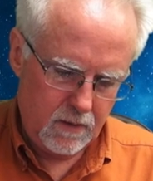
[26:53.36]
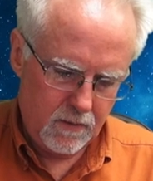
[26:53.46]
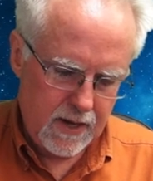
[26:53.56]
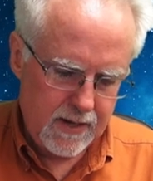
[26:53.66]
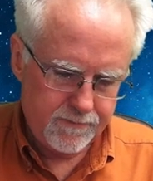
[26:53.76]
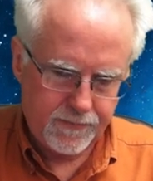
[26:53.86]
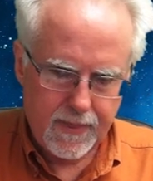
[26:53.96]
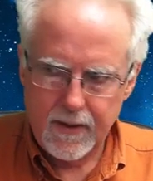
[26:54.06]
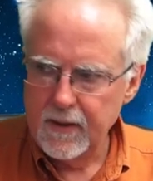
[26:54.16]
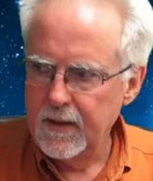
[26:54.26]
Okay,
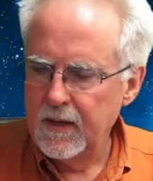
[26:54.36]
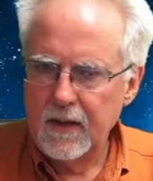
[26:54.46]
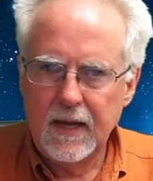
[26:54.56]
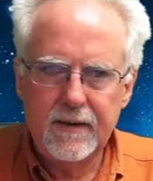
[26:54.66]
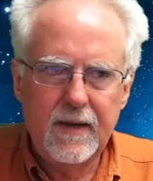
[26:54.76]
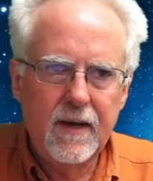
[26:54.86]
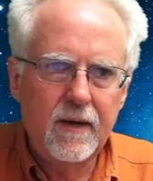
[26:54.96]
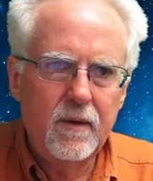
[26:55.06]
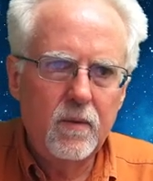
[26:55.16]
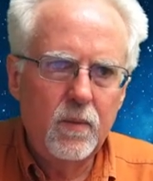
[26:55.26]
and
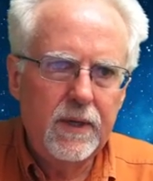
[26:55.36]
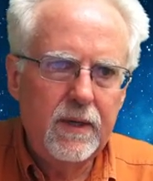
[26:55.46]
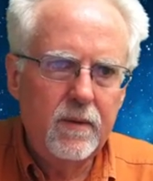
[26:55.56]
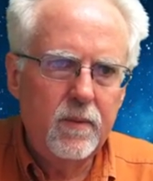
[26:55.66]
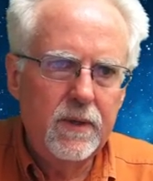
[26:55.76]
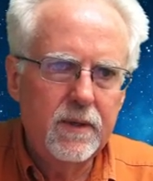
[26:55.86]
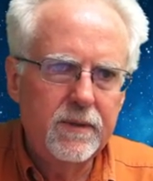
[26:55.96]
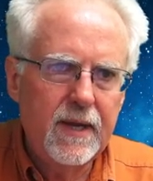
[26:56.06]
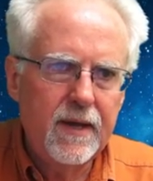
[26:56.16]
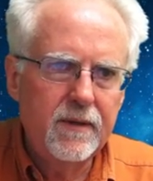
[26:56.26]
now we will
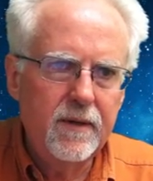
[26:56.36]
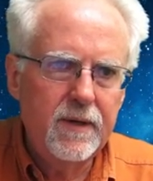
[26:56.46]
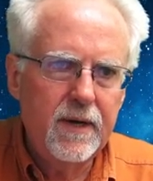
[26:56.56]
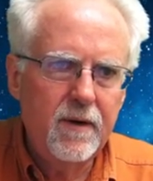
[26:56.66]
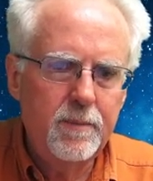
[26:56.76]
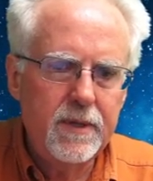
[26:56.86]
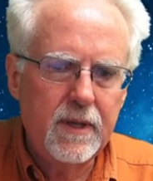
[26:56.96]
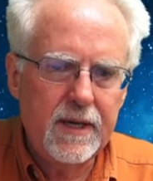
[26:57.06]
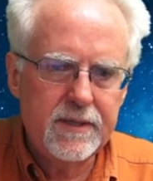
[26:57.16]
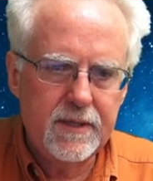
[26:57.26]
download it. Hope it
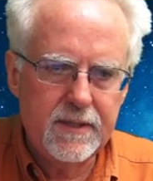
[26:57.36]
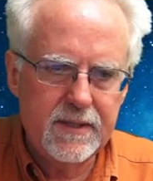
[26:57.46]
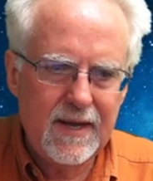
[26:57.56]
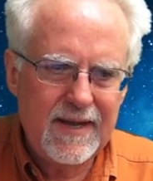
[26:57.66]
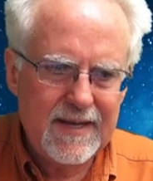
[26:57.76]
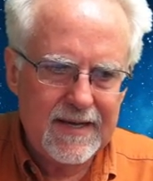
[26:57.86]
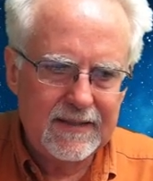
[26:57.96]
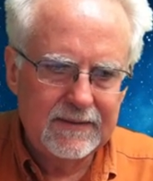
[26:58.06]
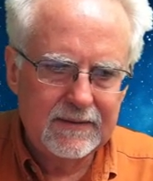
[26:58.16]
likes it. This, ah,